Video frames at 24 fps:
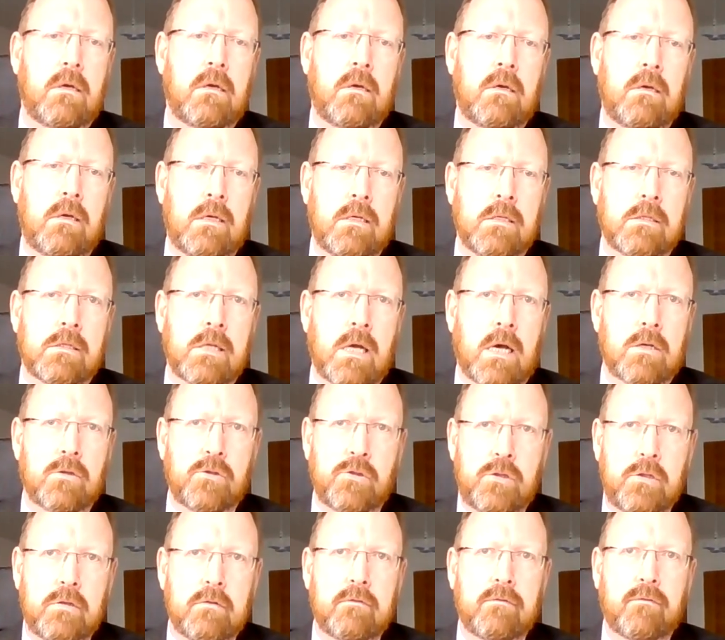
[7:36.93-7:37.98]
is that
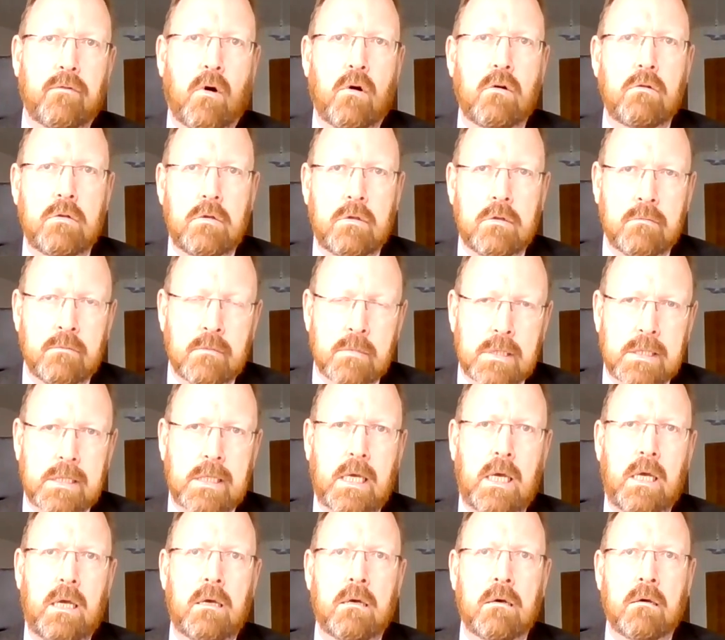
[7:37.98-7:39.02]
sheer volume,
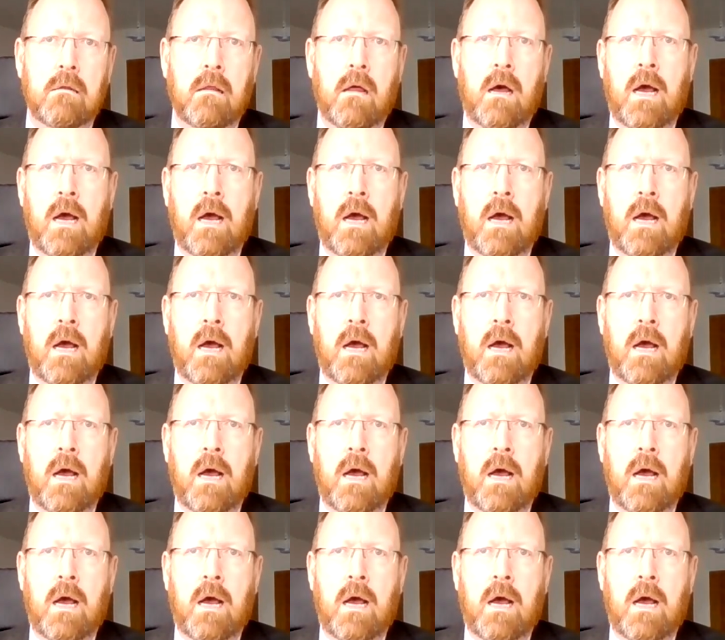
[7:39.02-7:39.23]
scale,